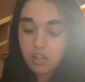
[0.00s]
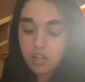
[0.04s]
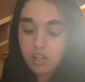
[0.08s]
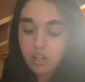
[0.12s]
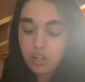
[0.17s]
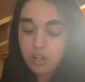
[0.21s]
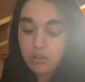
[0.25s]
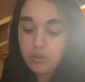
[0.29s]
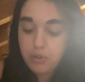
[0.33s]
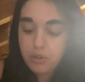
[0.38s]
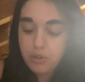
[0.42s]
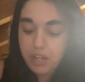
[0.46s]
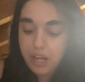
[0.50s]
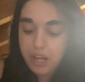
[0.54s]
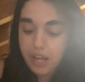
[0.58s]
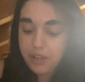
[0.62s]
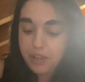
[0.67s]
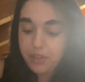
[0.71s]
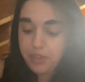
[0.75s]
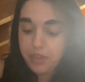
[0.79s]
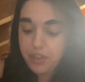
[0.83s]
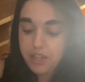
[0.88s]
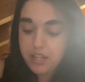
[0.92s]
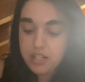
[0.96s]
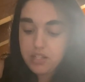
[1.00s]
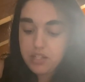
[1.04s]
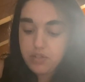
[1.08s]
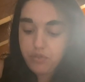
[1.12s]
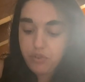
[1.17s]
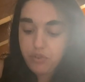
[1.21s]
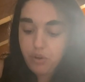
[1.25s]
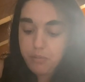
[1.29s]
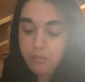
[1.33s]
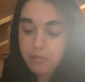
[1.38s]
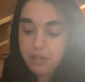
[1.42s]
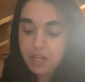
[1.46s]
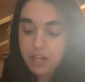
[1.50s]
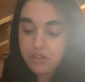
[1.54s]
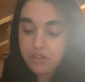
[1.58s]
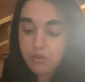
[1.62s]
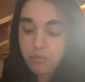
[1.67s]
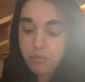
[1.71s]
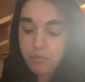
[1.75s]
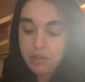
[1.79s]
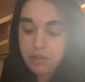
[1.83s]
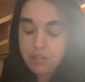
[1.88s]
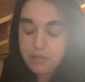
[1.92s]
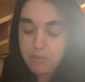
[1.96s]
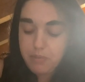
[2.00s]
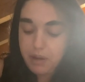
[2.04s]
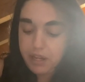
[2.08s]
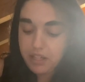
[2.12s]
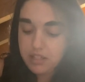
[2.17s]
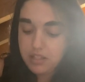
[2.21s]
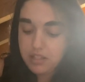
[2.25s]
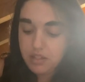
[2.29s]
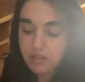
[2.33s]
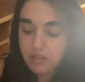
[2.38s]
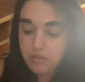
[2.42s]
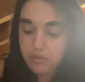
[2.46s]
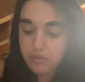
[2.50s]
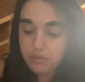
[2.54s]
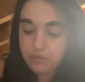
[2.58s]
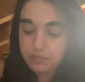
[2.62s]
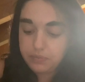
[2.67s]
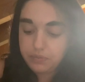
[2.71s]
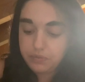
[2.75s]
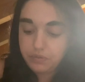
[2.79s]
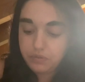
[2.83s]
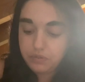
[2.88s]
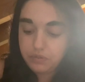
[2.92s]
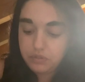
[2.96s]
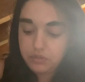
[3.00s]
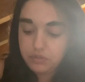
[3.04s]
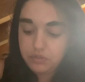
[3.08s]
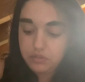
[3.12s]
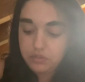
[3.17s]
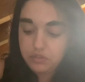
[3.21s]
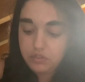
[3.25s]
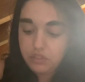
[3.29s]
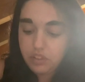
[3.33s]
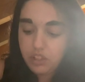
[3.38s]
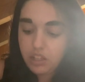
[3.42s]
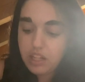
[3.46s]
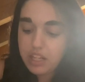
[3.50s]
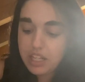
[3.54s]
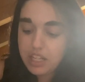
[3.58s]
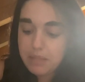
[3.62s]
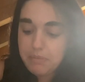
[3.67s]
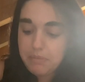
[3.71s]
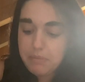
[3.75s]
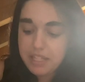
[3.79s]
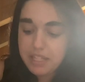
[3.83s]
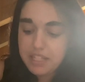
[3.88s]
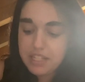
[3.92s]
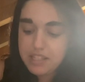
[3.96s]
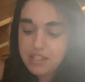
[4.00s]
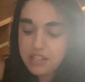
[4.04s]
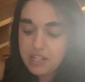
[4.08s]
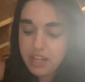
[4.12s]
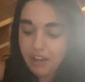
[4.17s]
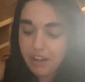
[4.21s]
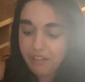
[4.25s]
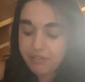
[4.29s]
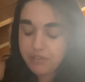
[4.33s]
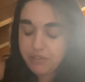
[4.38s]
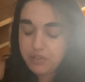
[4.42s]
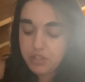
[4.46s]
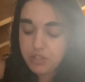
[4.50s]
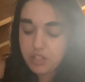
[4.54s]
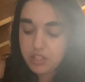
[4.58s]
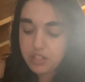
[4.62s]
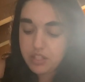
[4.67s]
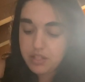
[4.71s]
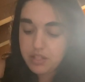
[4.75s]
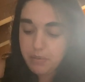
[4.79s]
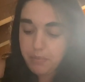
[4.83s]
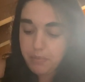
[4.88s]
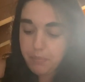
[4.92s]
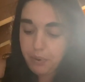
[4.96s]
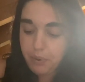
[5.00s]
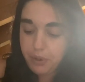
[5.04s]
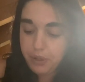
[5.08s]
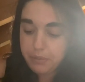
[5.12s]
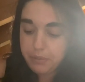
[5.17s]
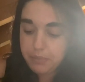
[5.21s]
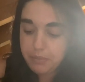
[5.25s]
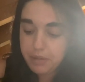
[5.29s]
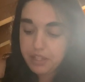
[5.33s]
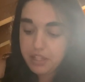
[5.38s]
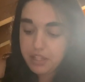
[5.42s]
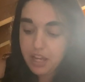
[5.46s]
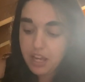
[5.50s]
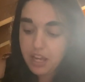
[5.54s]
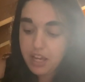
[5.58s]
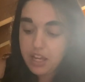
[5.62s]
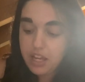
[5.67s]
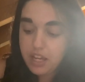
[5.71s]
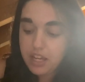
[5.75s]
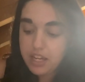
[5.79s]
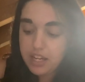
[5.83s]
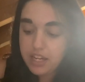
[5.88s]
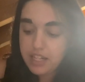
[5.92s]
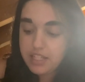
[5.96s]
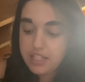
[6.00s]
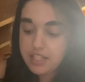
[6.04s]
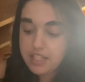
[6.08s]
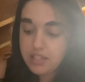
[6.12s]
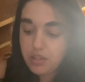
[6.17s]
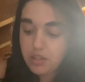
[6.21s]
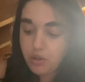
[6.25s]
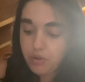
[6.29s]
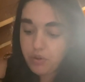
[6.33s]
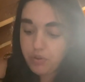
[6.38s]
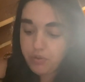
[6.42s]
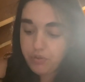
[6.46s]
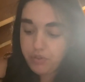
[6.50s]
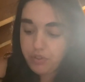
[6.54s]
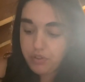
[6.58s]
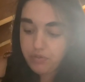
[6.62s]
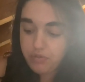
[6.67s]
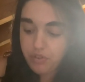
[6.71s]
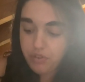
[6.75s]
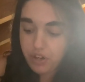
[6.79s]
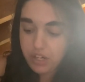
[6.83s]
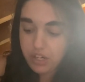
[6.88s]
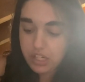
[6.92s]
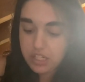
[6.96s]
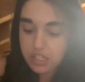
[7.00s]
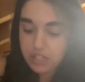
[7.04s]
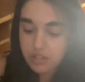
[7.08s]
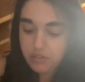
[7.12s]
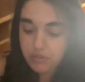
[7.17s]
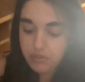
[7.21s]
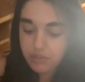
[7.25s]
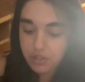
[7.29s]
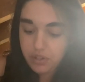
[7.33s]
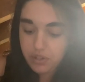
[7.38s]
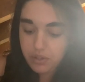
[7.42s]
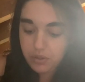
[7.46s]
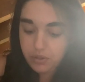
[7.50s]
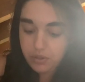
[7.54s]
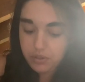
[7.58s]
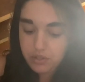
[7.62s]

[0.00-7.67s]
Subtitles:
Look at things from another perspective. Immediately after a disappointment, it is often very difficult